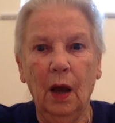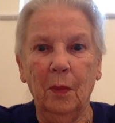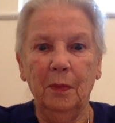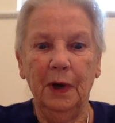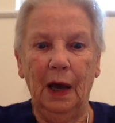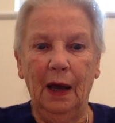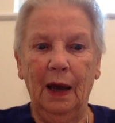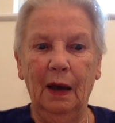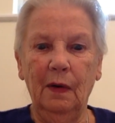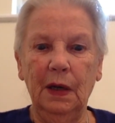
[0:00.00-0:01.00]
But
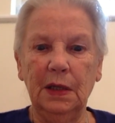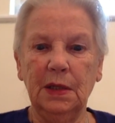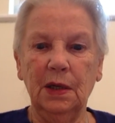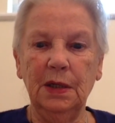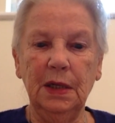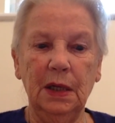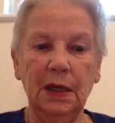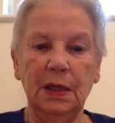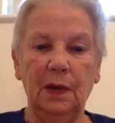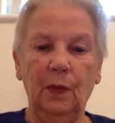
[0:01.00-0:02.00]
how exciting is
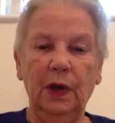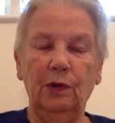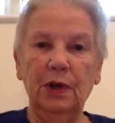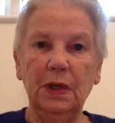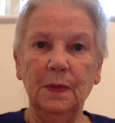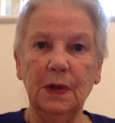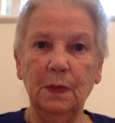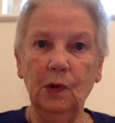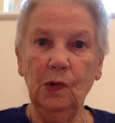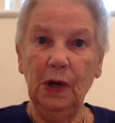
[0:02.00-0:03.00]
it when Christmas
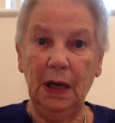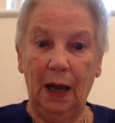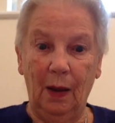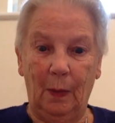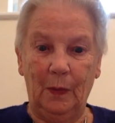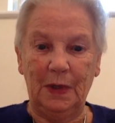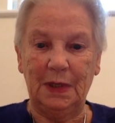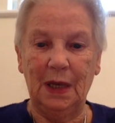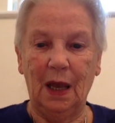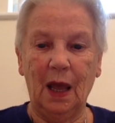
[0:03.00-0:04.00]
morning comes?